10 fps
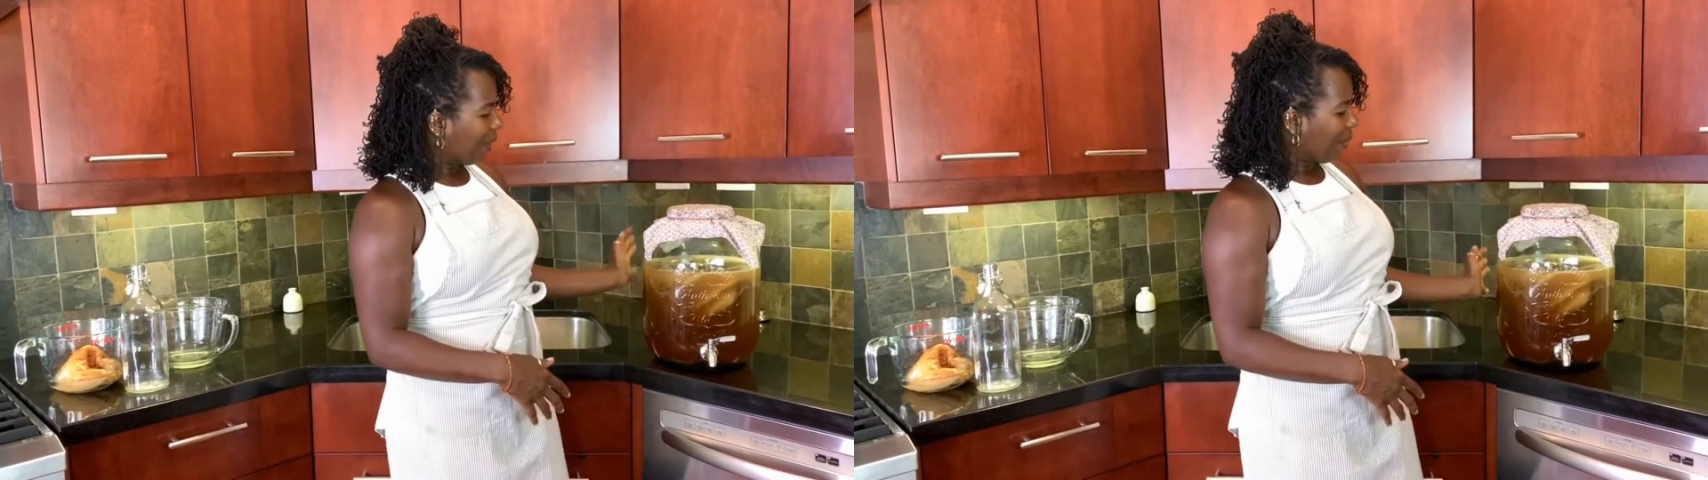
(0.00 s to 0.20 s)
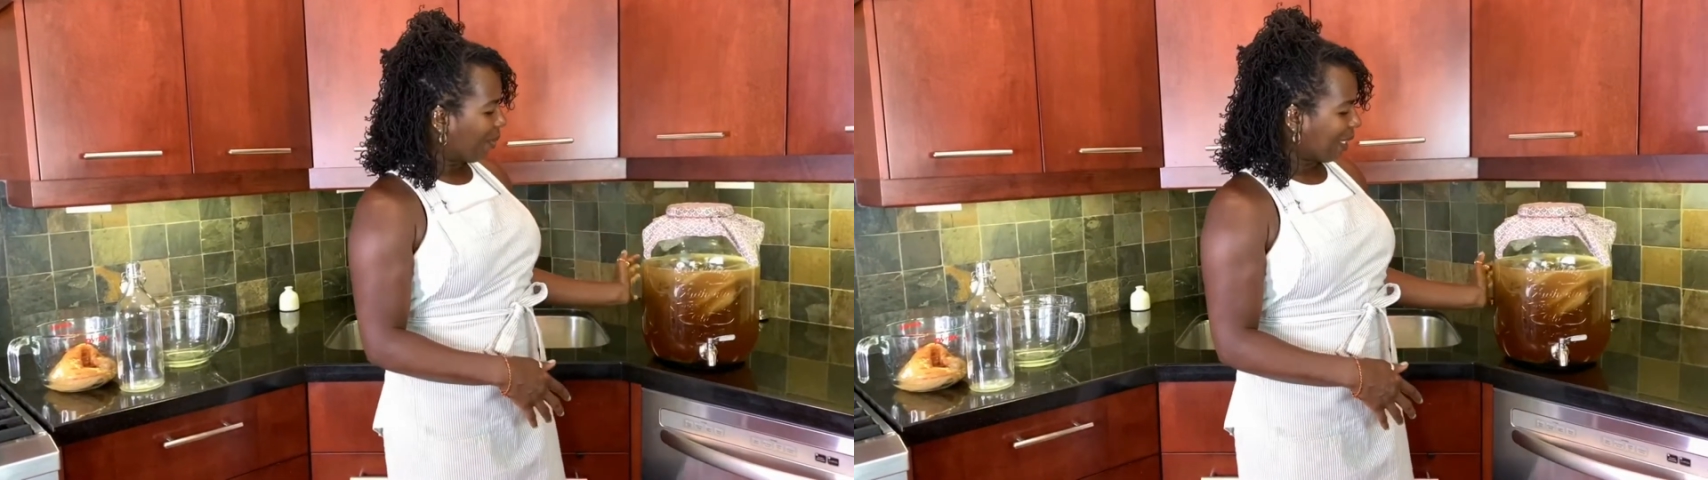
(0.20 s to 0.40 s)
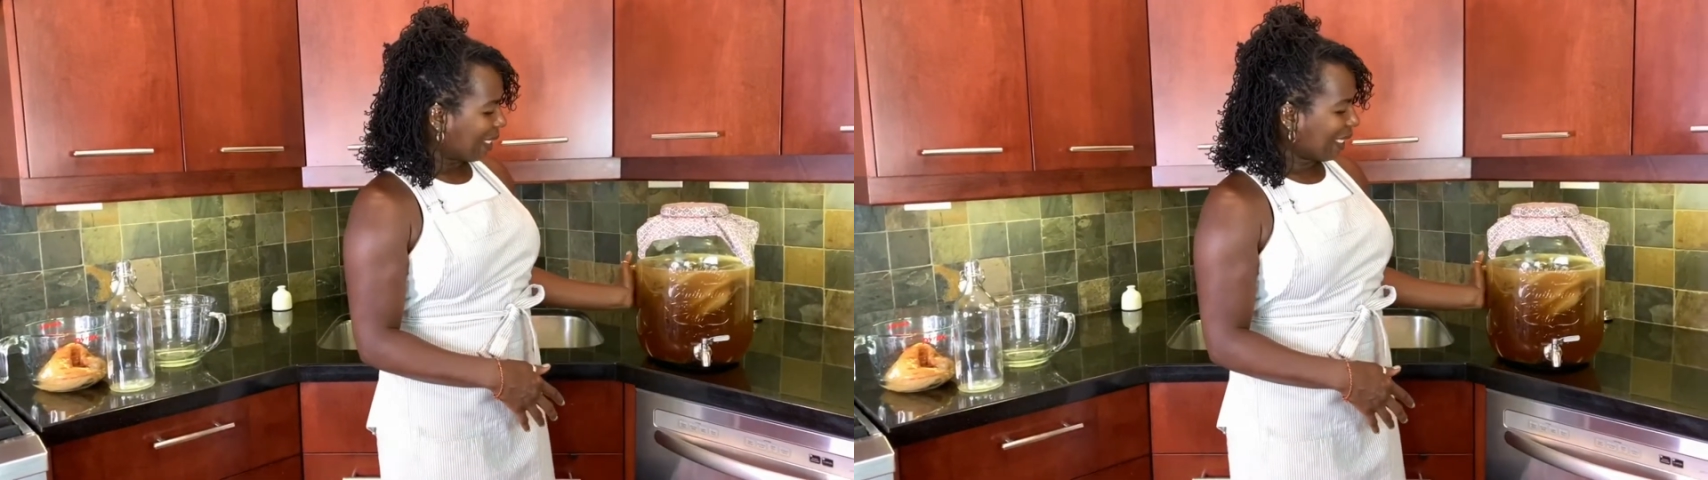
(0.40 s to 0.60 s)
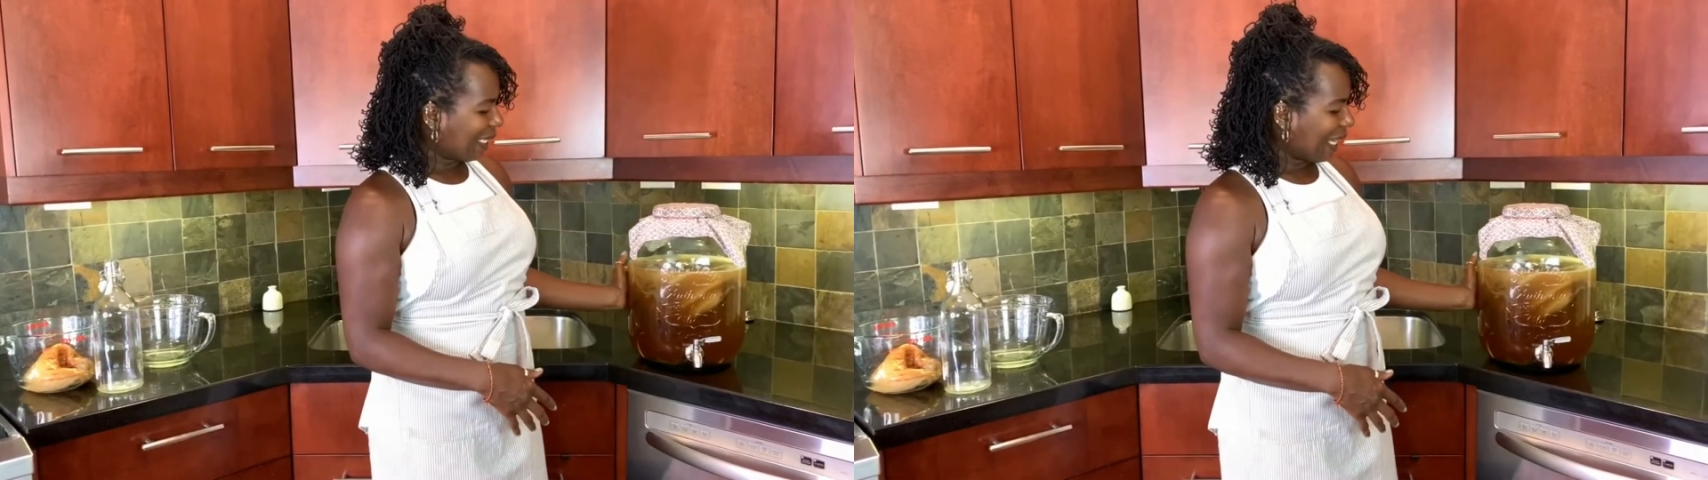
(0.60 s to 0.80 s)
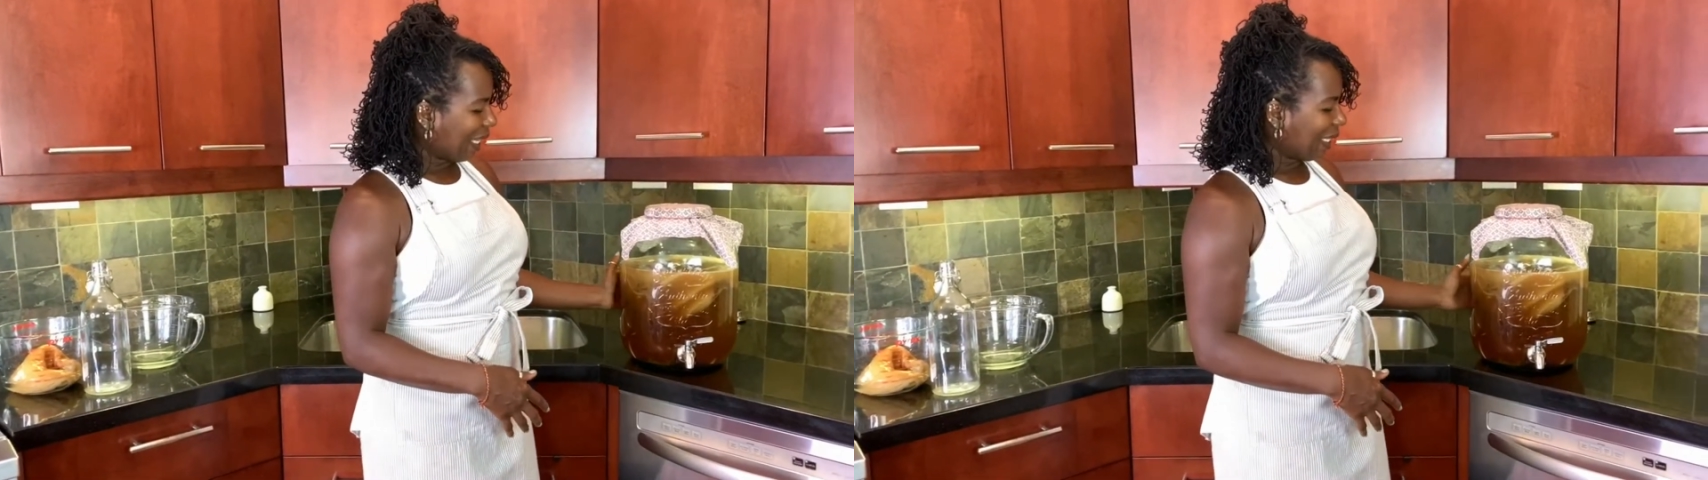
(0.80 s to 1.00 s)
Once
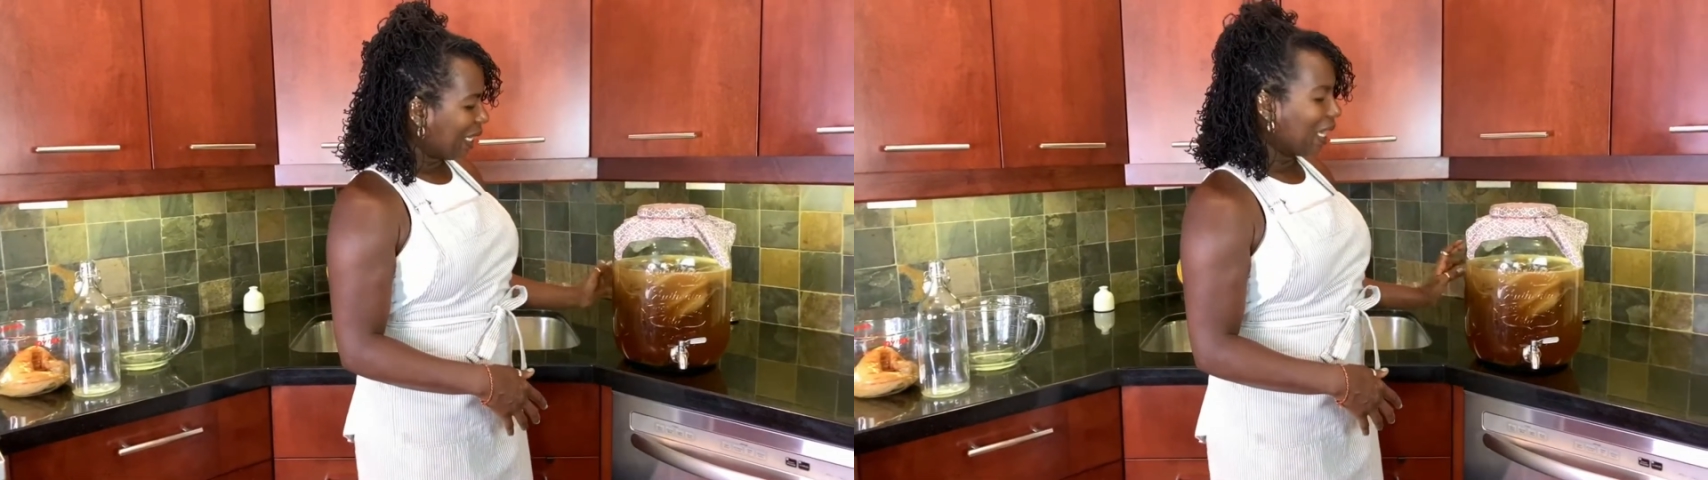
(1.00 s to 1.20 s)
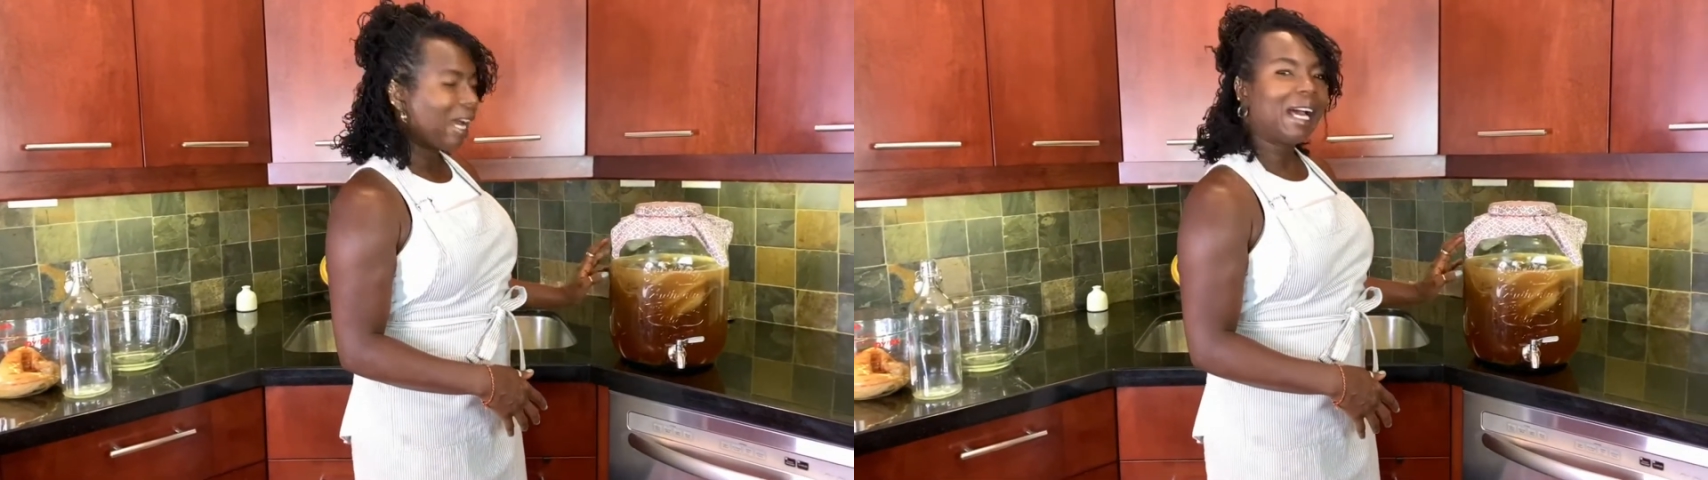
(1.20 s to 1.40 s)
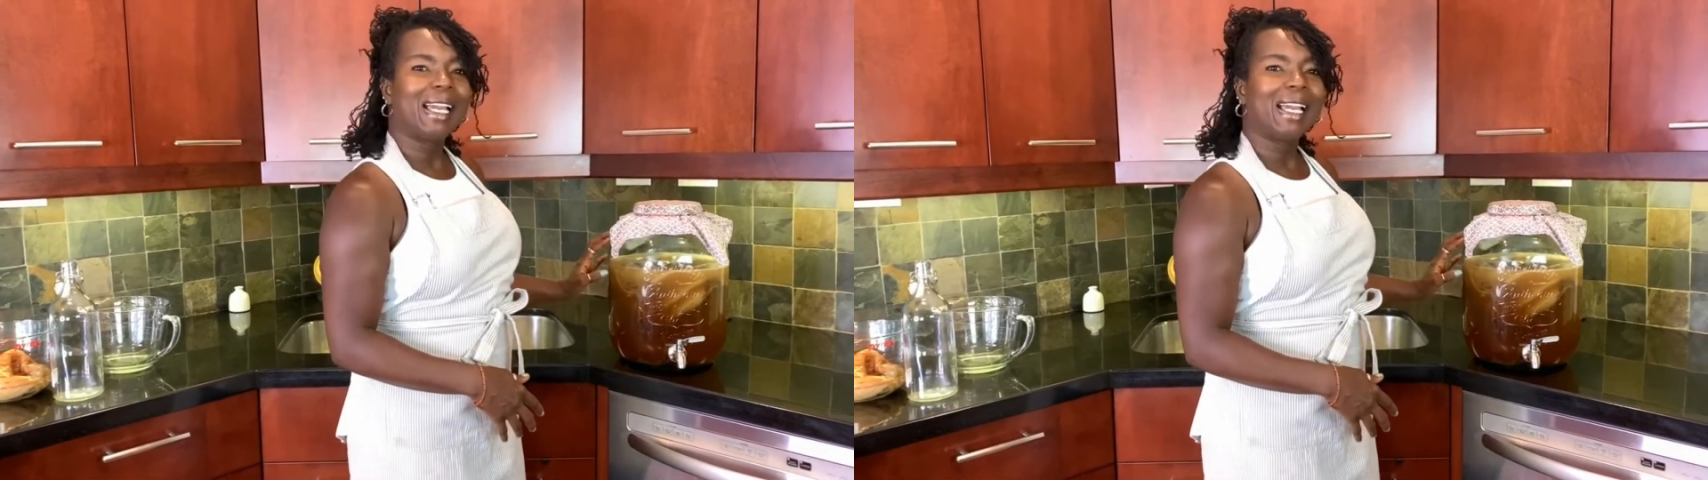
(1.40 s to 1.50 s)
again, I